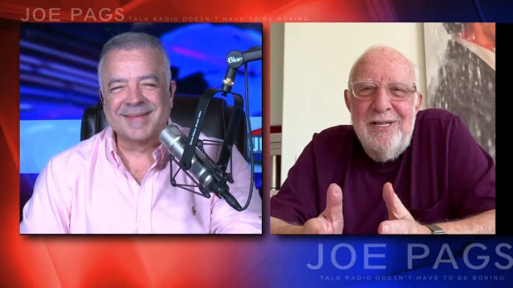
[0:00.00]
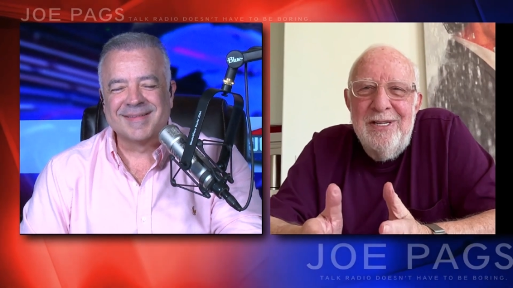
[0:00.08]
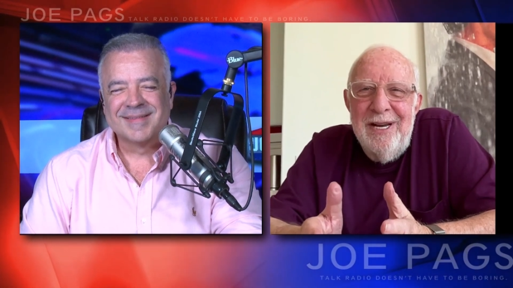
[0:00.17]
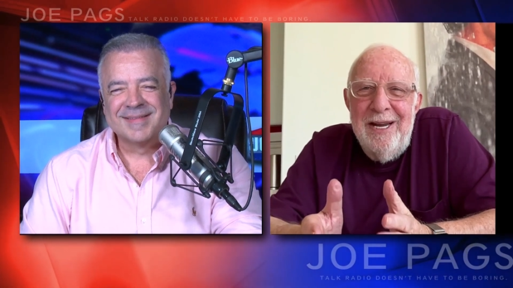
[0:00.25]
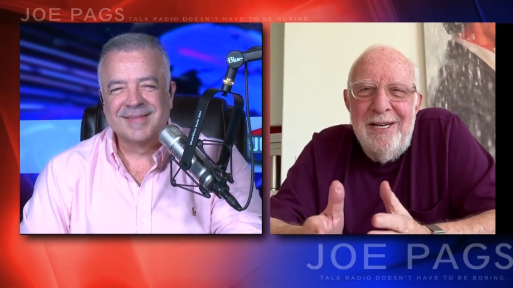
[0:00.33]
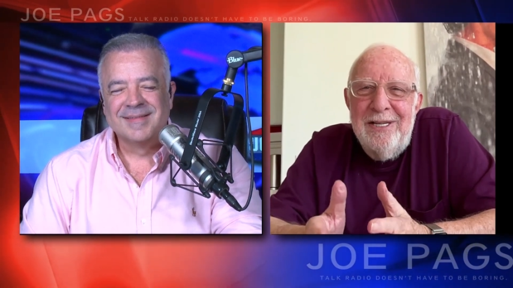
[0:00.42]

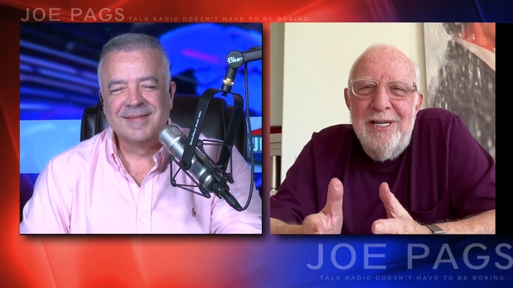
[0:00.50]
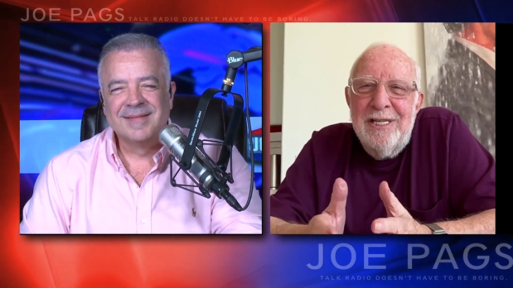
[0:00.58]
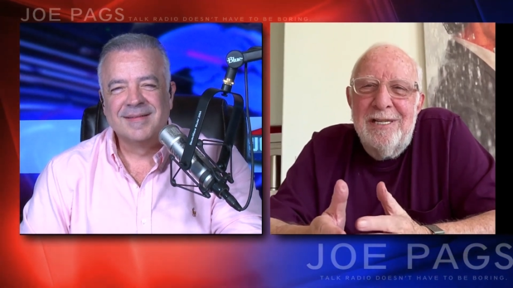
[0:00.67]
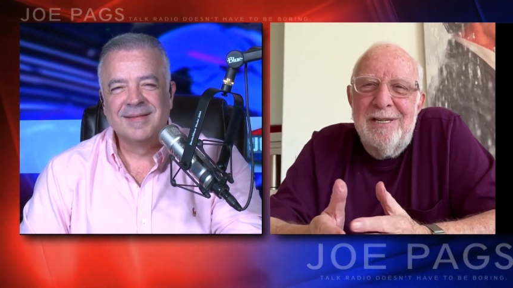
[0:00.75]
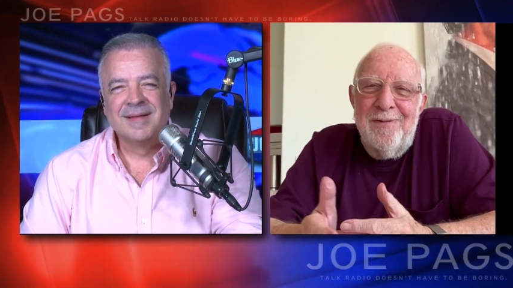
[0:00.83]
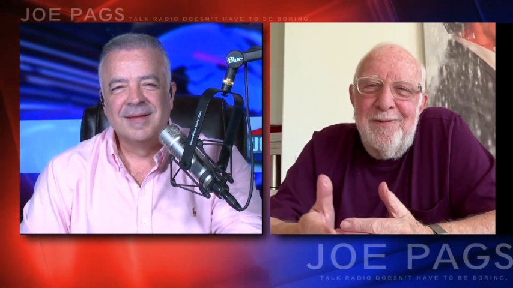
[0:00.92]
Speaker 1: it
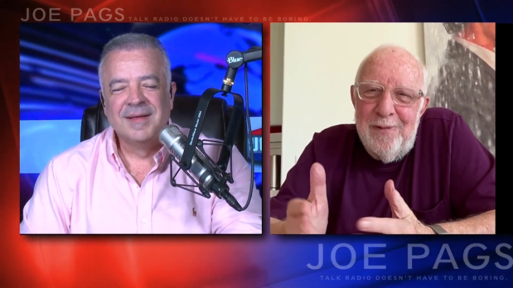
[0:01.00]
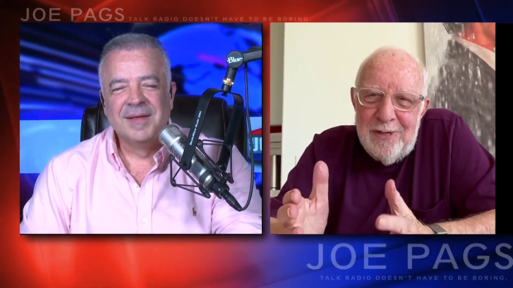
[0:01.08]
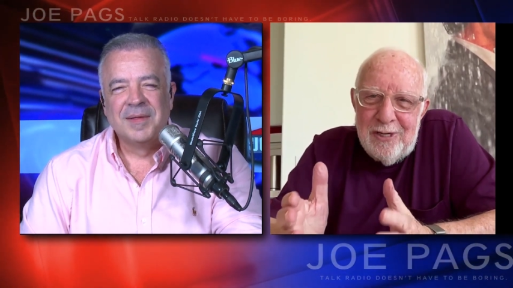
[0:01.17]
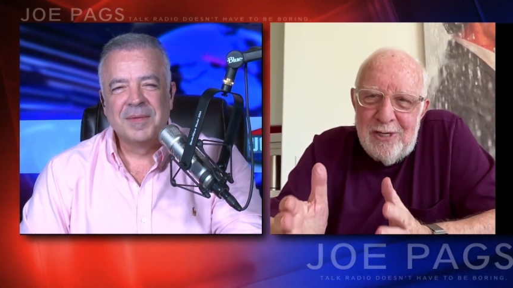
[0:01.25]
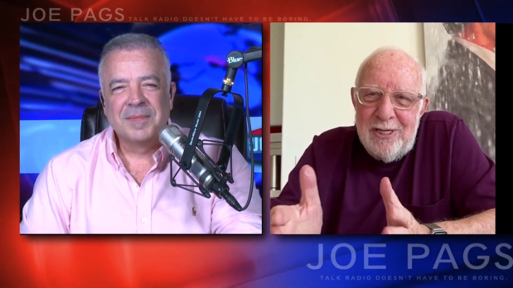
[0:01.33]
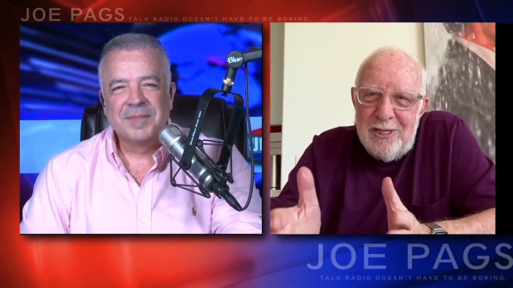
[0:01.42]
it just
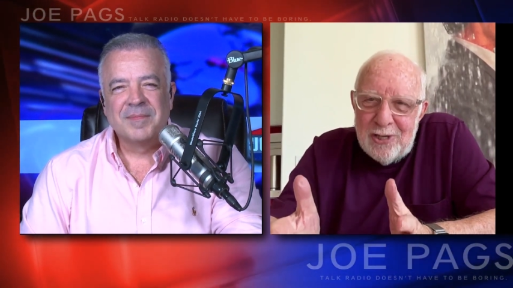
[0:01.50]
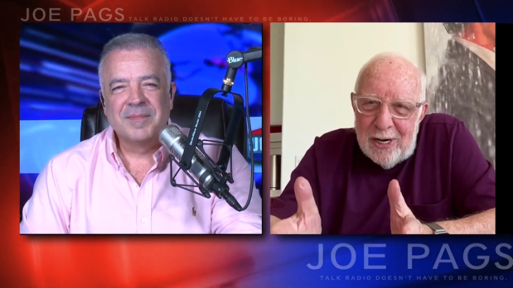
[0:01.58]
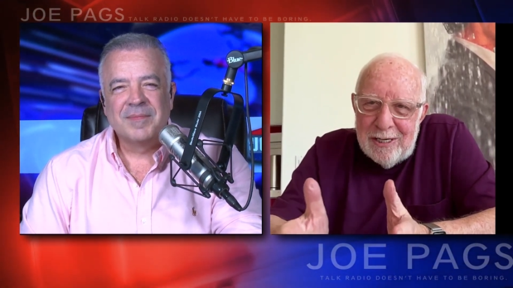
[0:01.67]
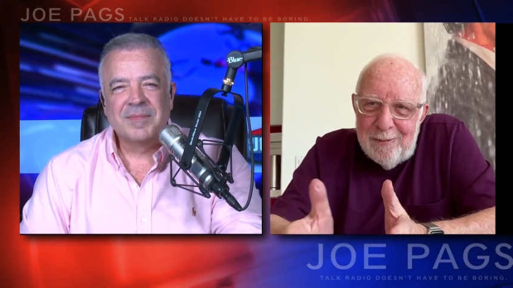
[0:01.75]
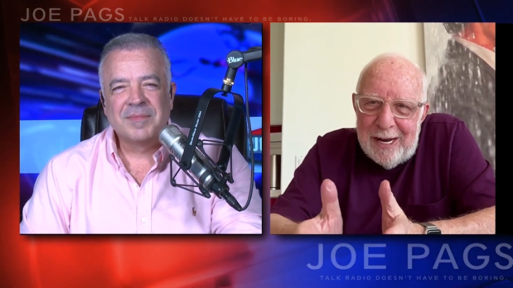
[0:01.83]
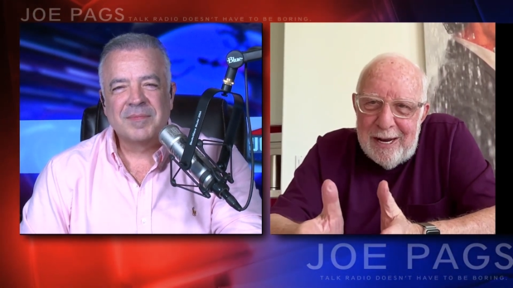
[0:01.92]

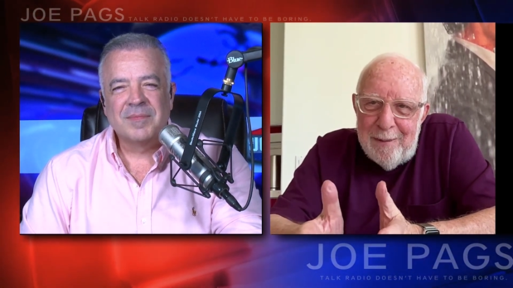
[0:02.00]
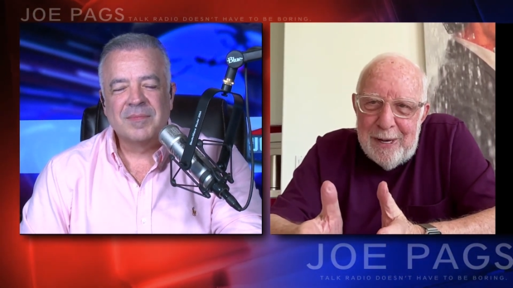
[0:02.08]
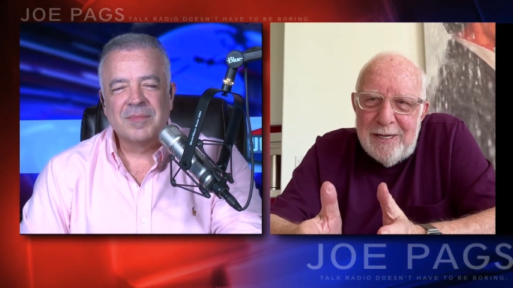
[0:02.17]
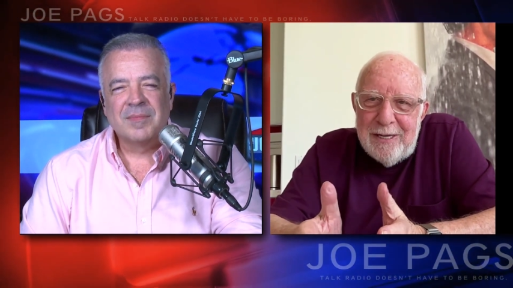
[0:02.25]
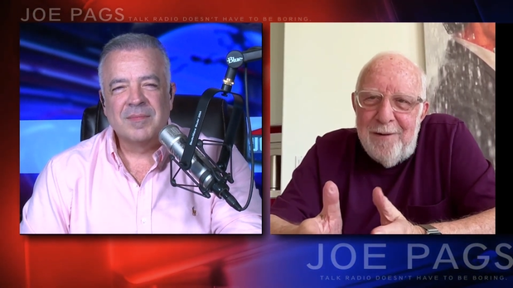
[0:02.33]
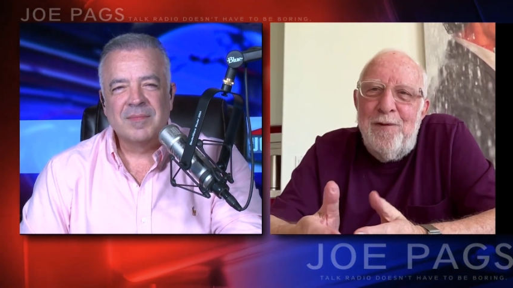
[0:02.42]
tried to
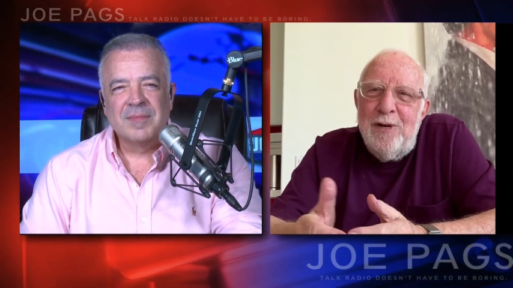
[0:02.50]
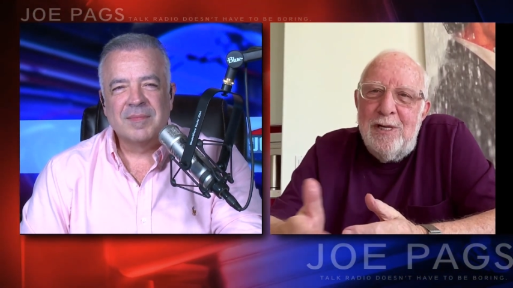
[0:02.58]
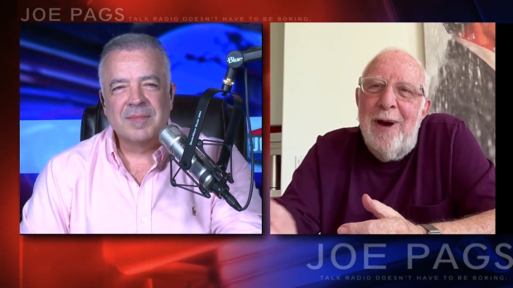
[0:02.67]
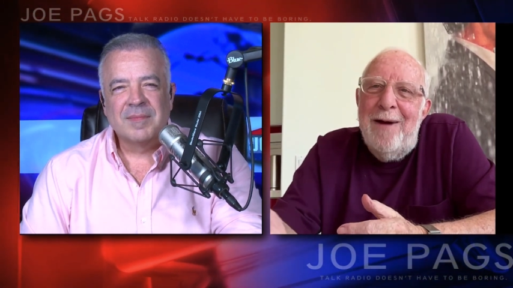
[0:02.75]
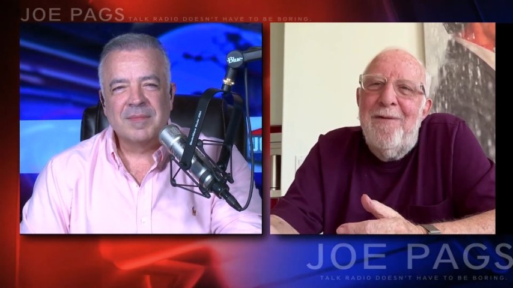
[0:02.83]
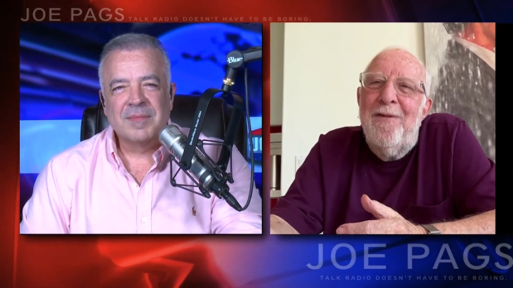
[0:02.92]
make it a bit
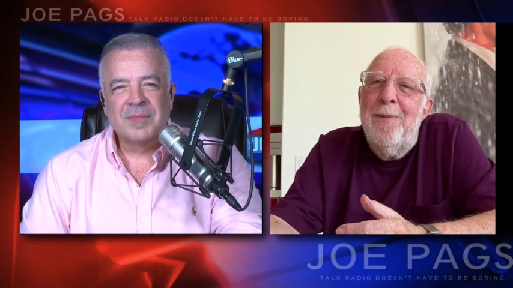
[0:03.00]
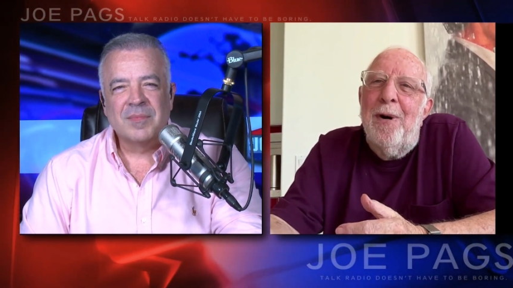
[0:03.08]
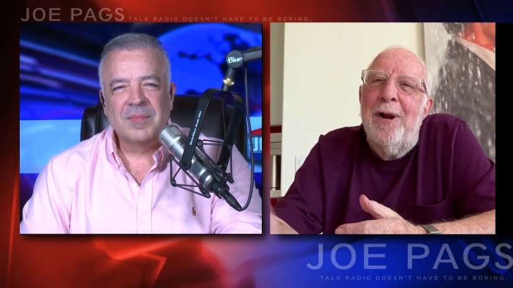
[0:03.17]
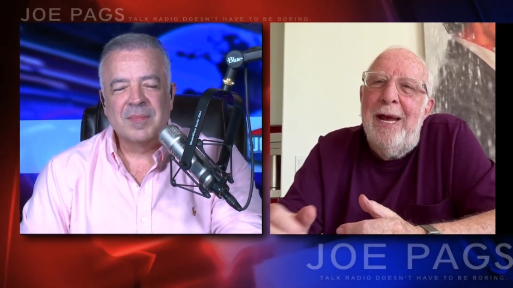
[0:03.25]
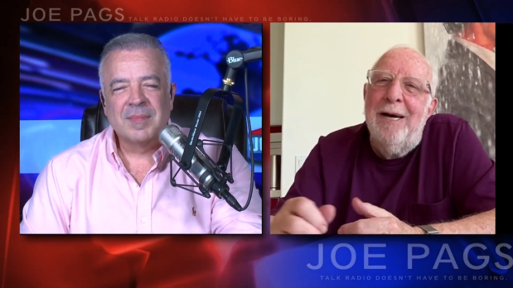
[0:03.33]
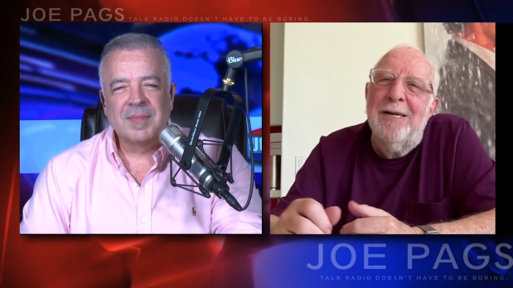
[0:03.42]
different to
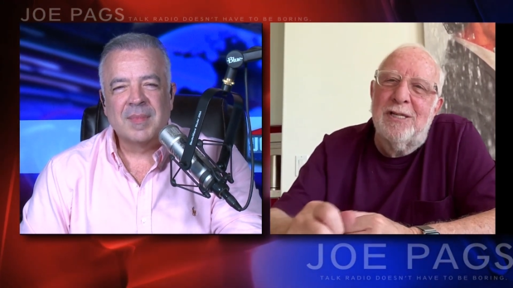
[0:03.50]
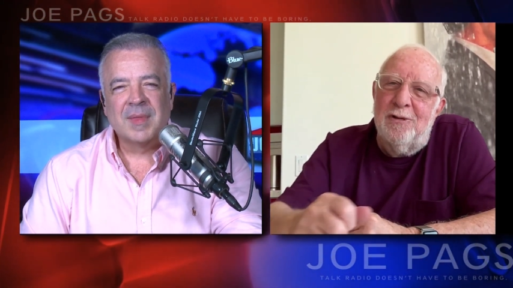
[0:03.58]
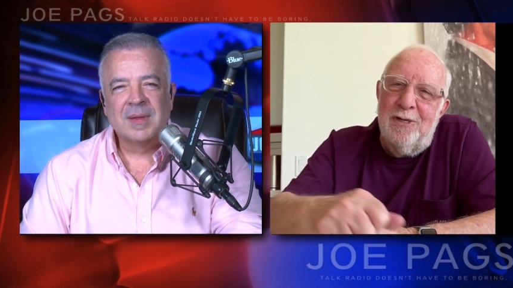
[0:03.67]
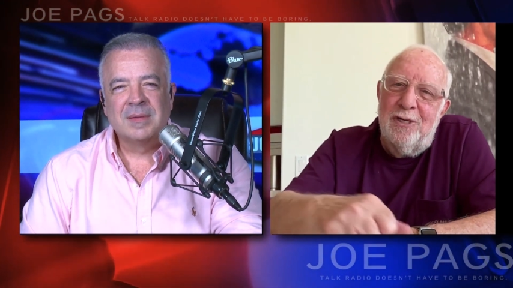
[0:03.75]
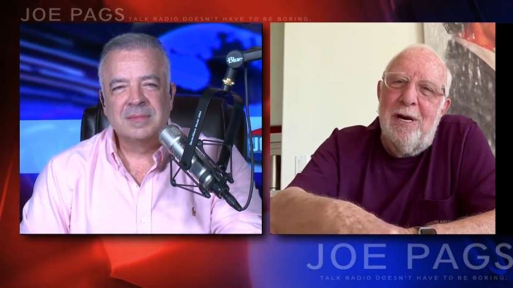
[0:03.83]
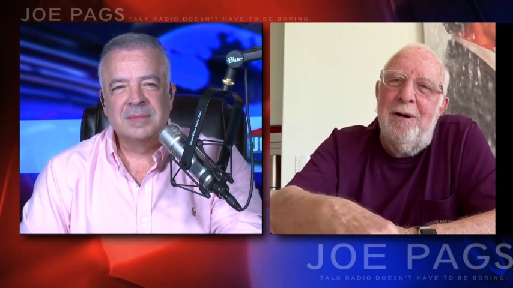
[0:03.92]
everybody
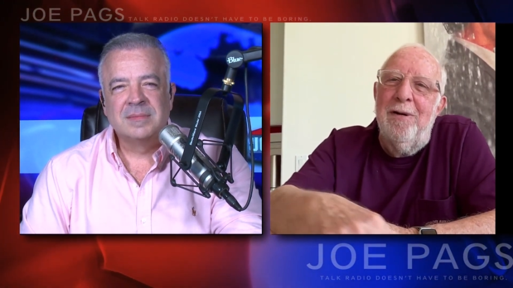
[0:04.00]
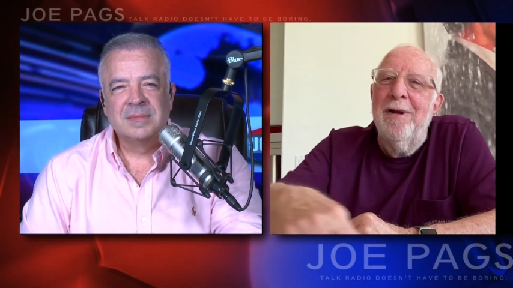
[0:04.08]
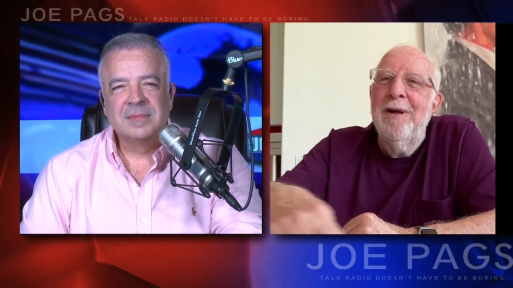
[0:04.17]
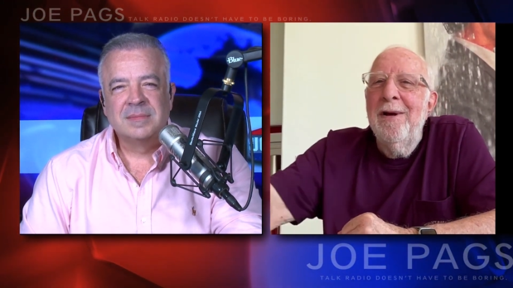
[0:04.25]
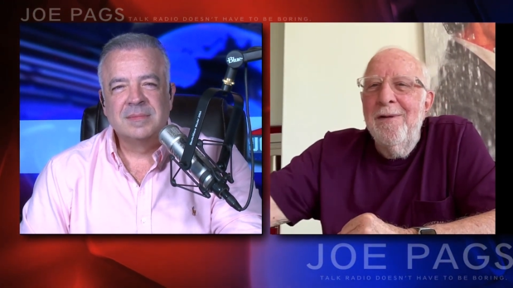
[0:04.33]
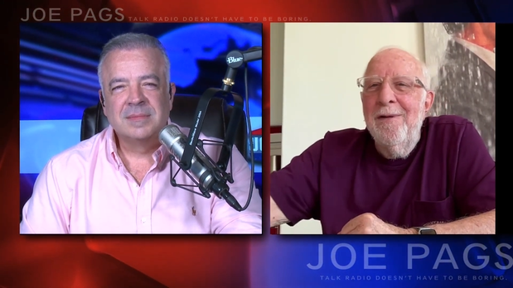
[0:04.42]
else who was
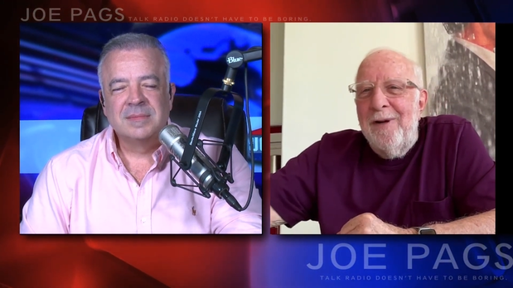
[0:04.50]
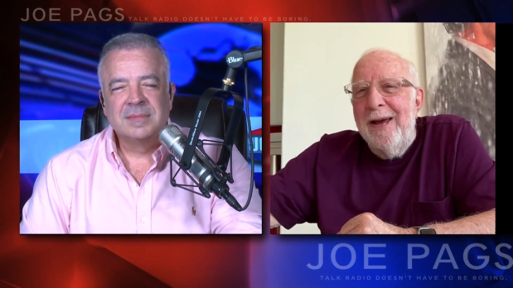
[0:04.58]
so